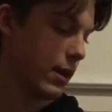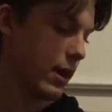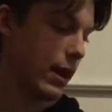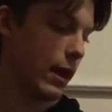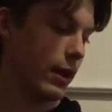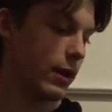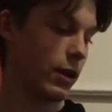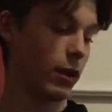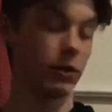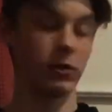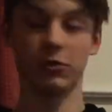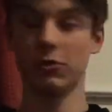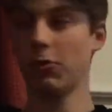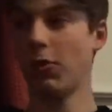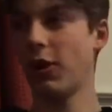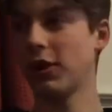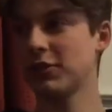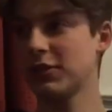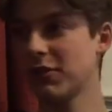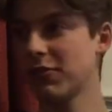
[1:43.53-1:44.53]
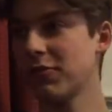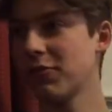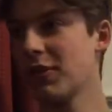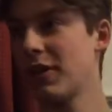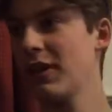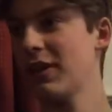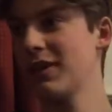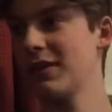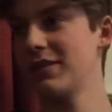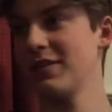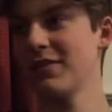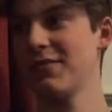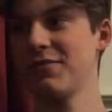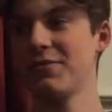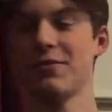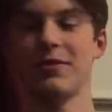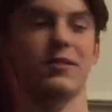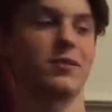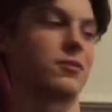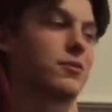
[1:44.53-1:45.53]
And so watch out for aliens,
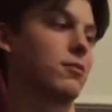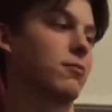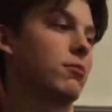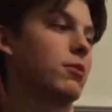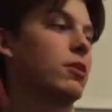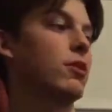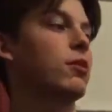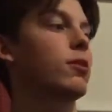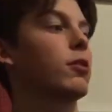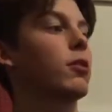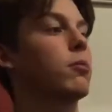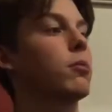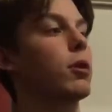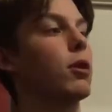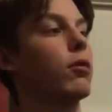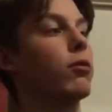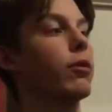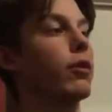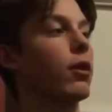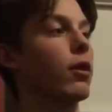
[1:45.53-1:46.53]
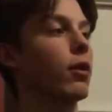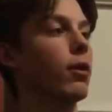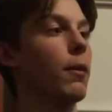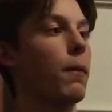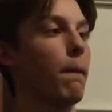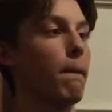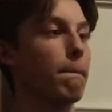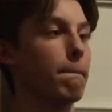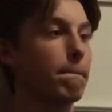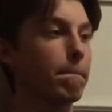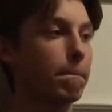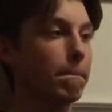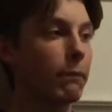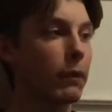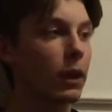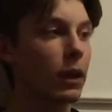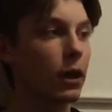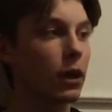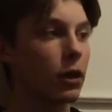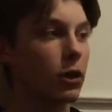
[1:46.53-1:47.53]
everyone. They're going to be out there.
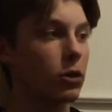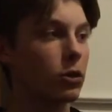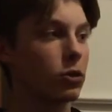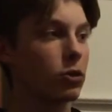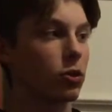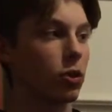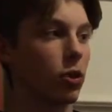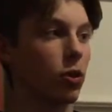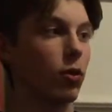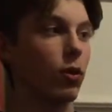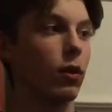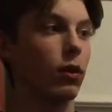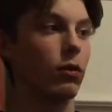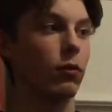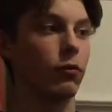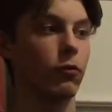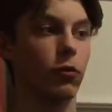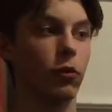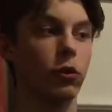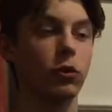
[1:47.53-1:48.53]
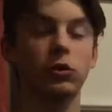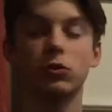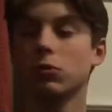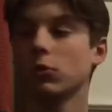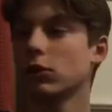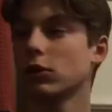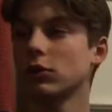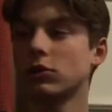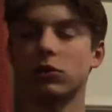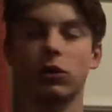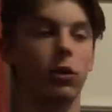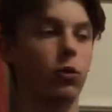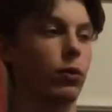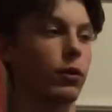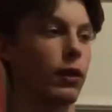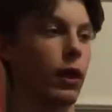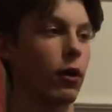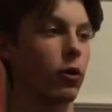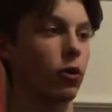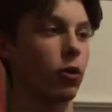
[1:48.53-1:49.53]
So first, we're going to start
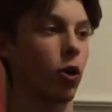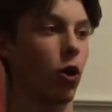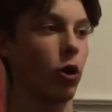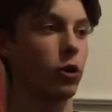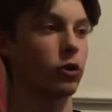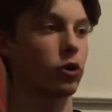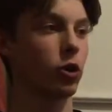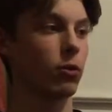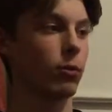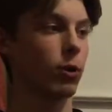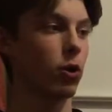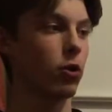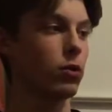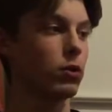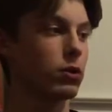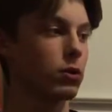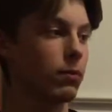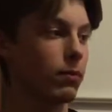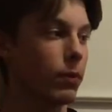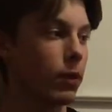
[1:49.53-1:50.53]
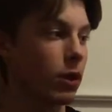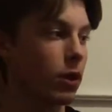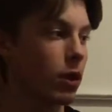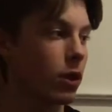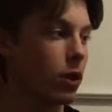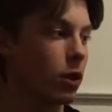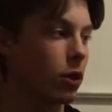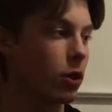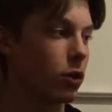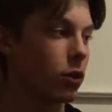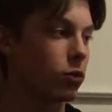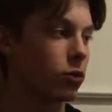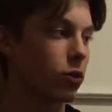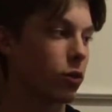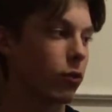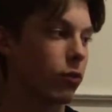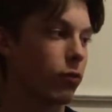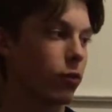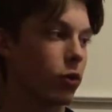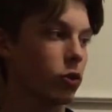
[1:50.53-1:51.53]
with how to launch our boat.
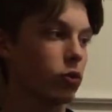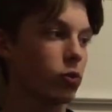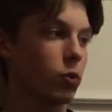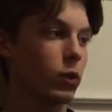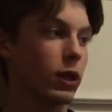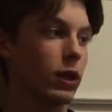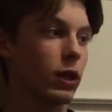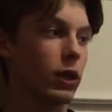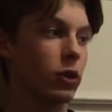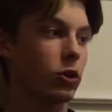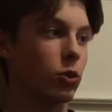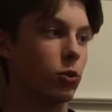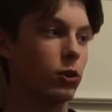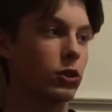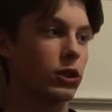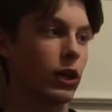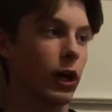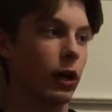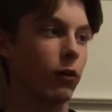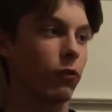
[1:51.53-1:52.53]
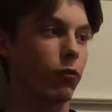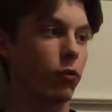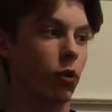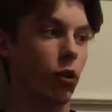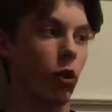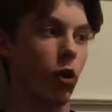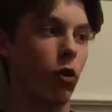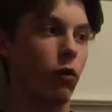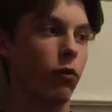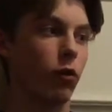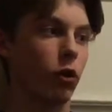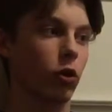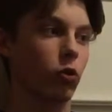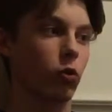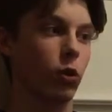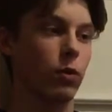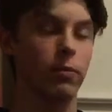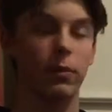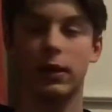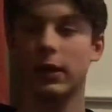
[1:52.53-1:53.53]
So first, we need to do a check for all of our
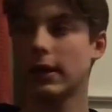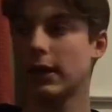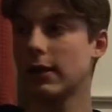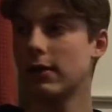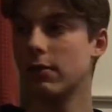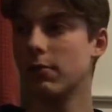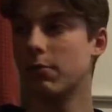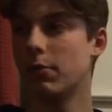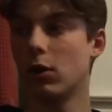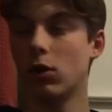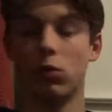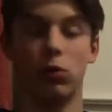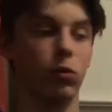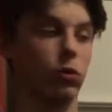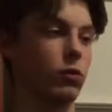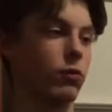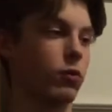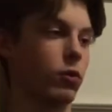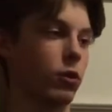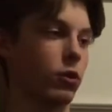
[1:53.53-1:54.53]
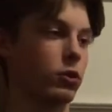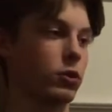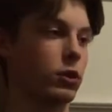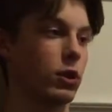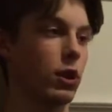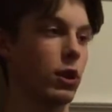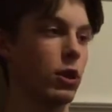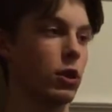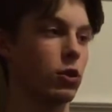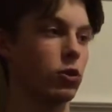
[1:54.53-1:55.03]
equipment in the boat first.